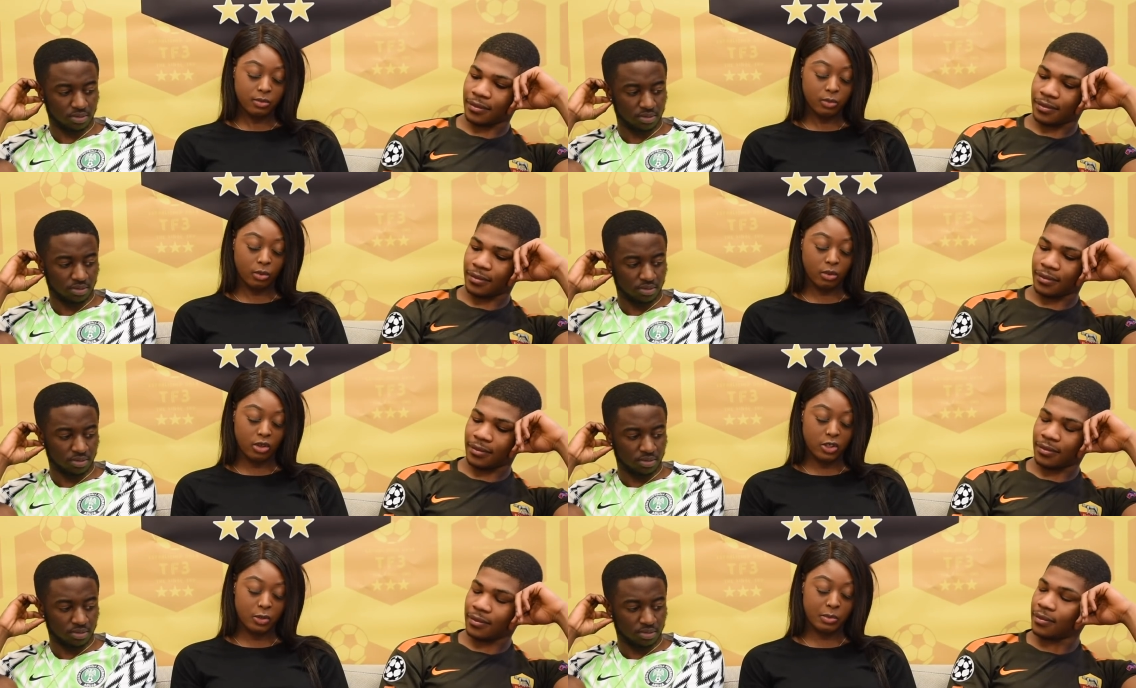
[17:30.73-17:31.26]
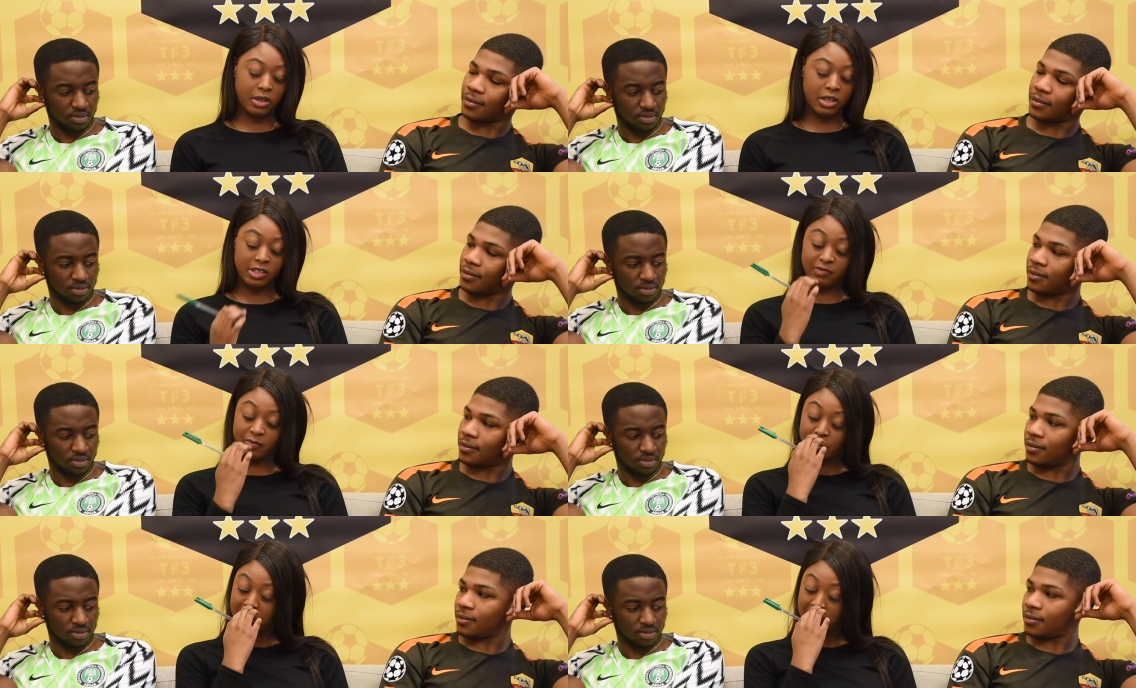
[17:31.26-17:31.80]
Speaker 1: We've got Spurs,
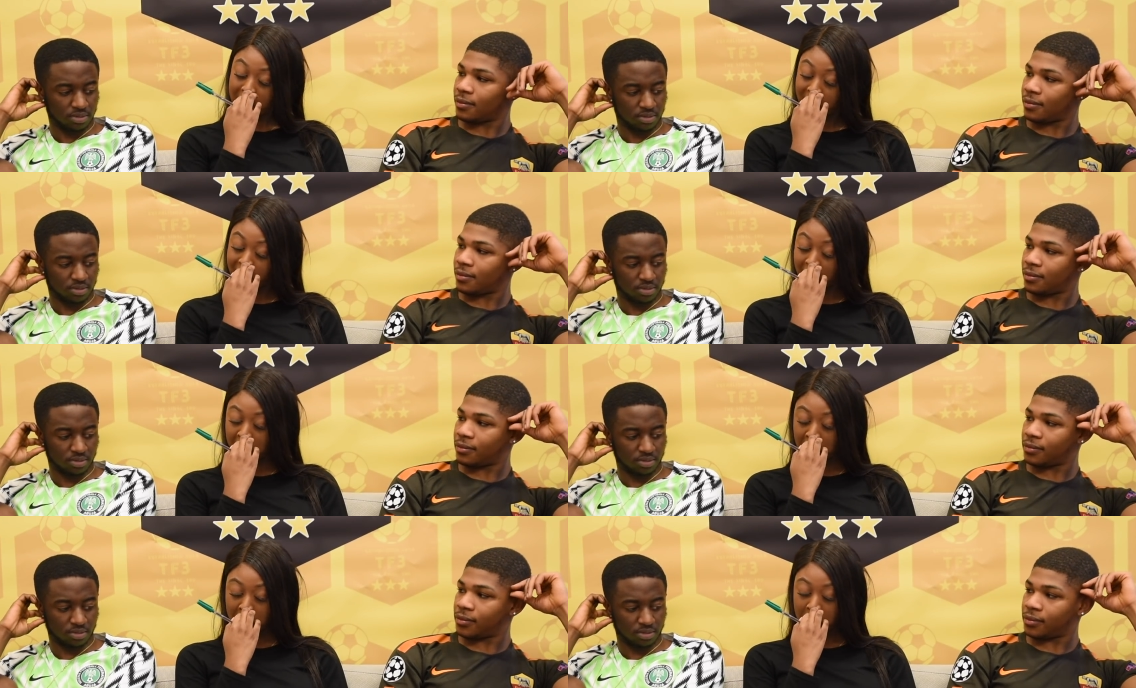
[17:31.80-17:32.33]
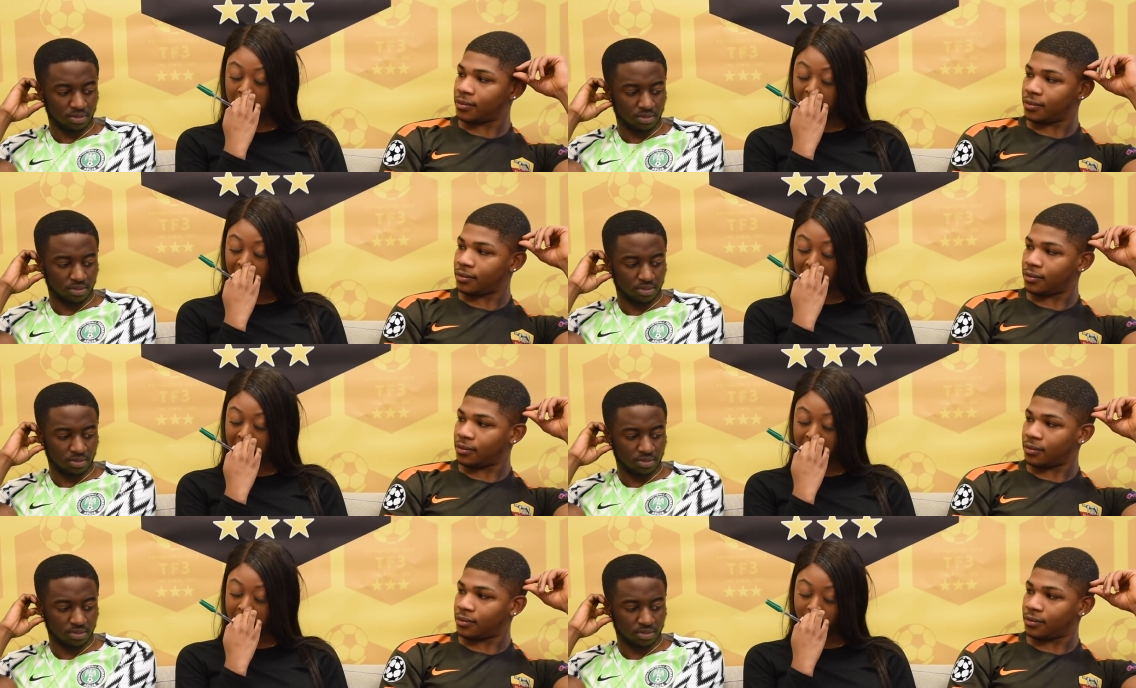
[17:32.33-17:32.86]
PSV,
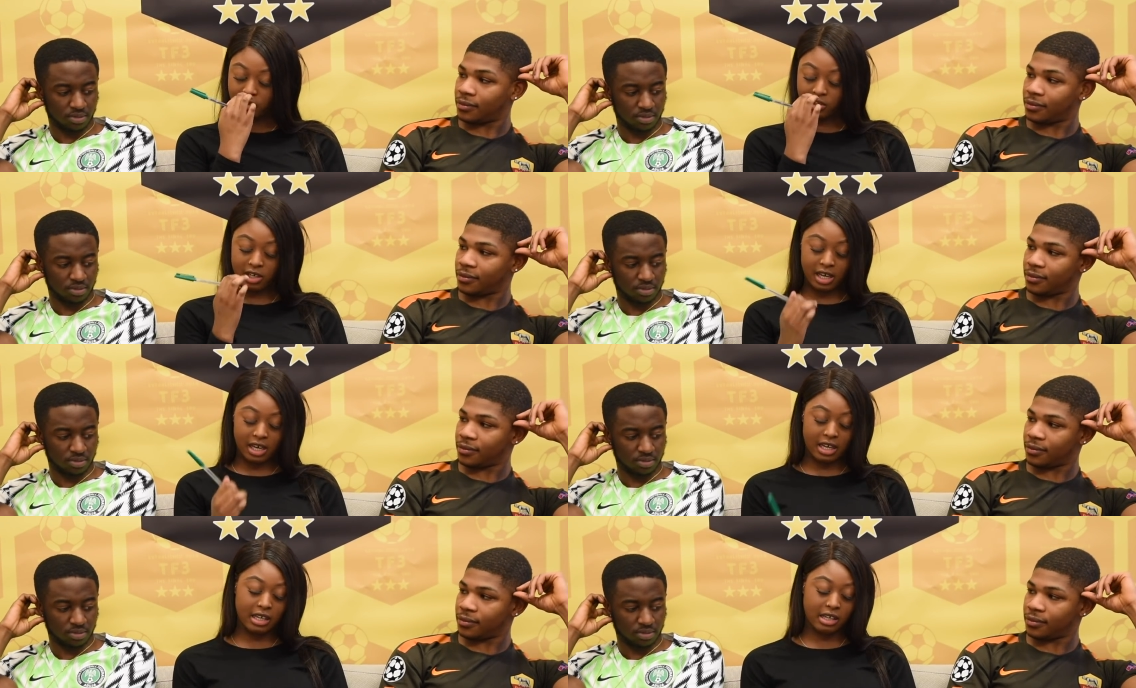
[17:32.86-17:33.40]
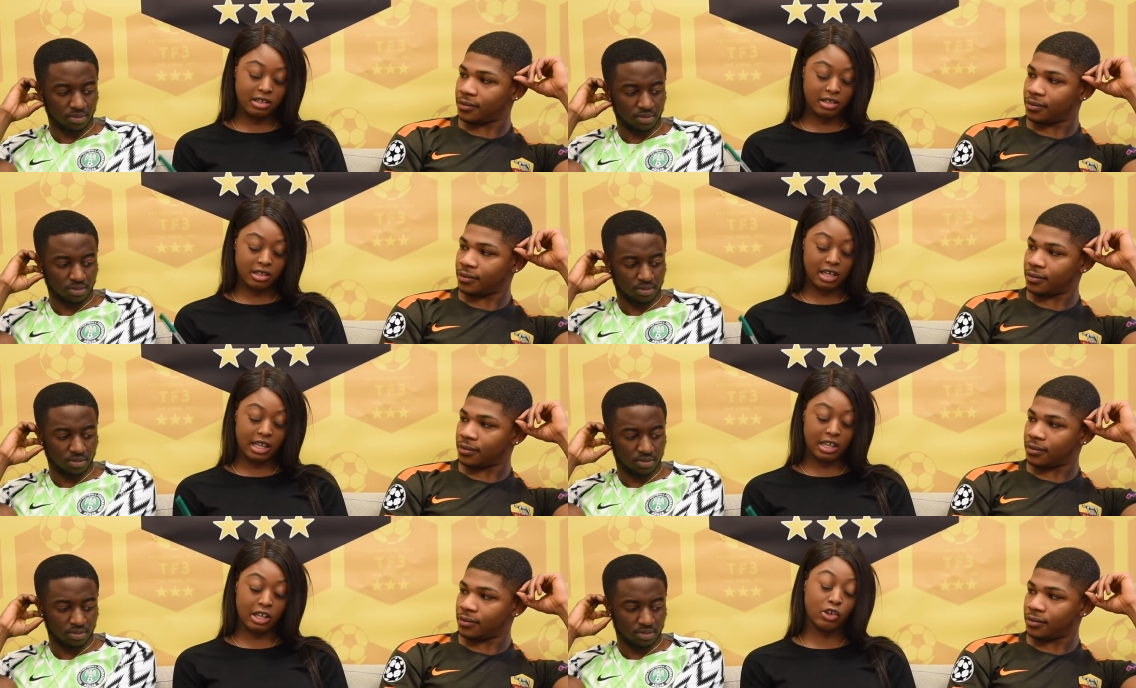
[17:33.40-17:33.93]
Juventus, United,
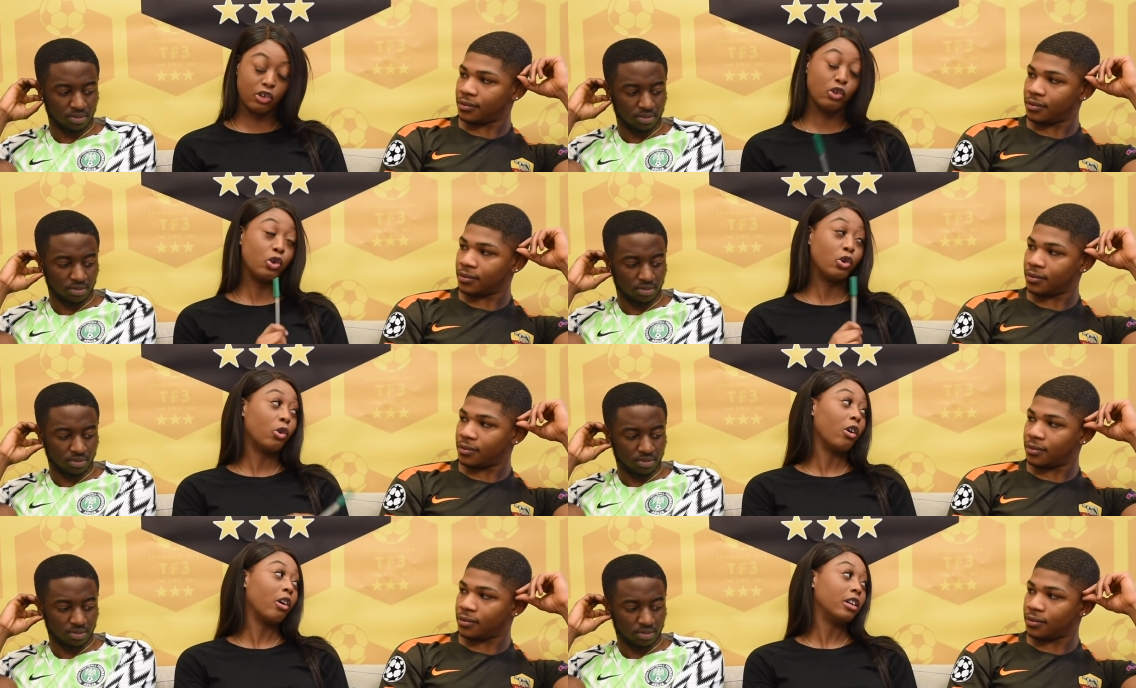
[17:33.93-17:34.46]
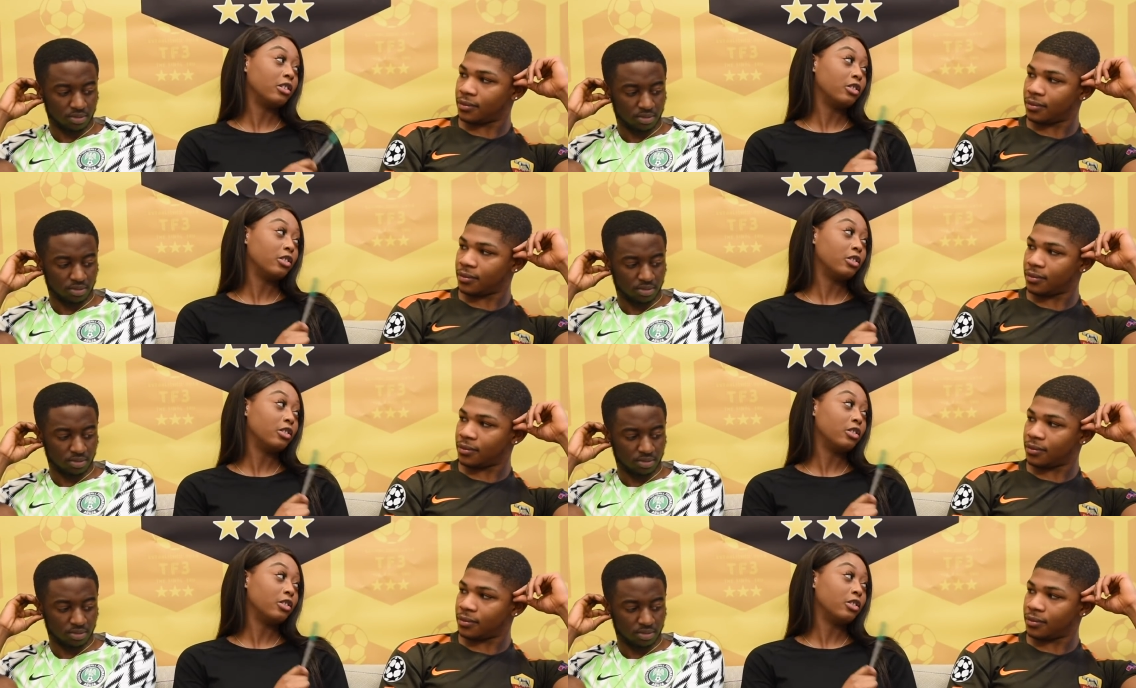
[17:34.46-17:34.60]
and then you got